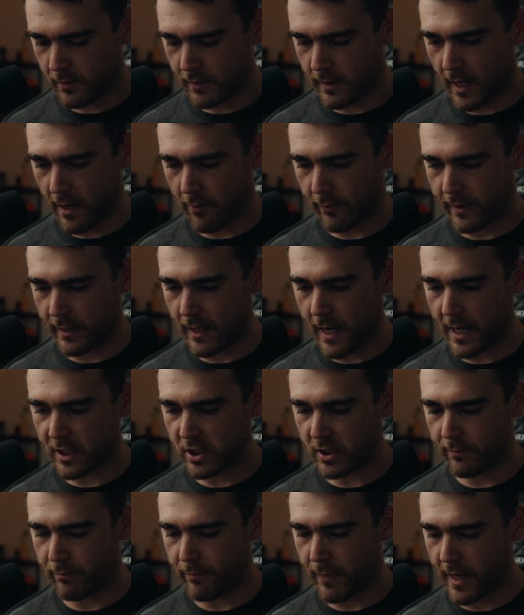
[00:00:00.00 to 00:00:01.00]
Okay, we're going to
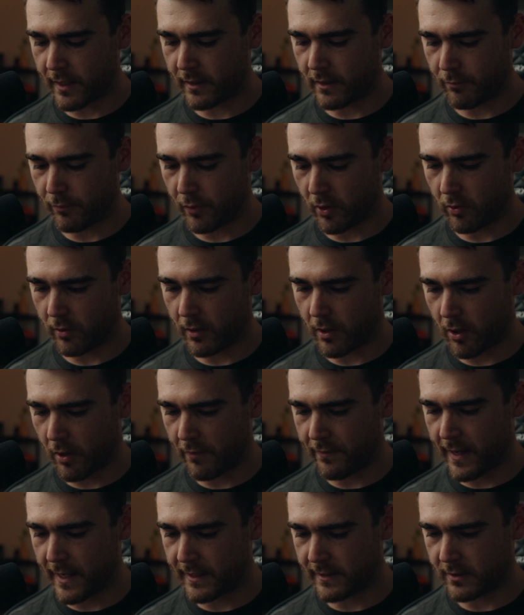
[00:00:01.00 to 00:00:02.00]
actually bait the bowler
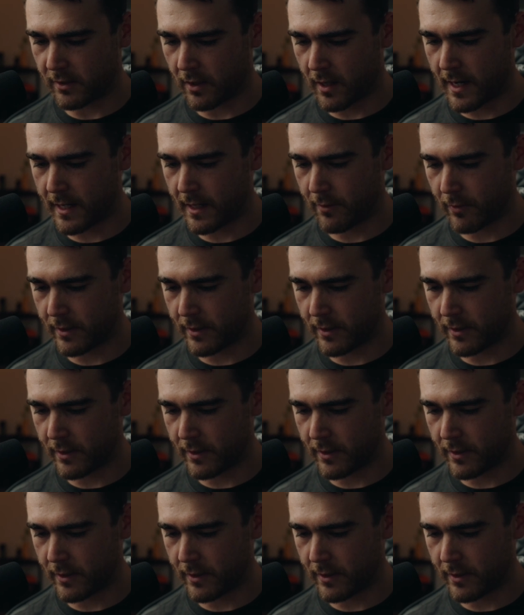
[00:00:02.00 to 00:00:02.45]
on that side,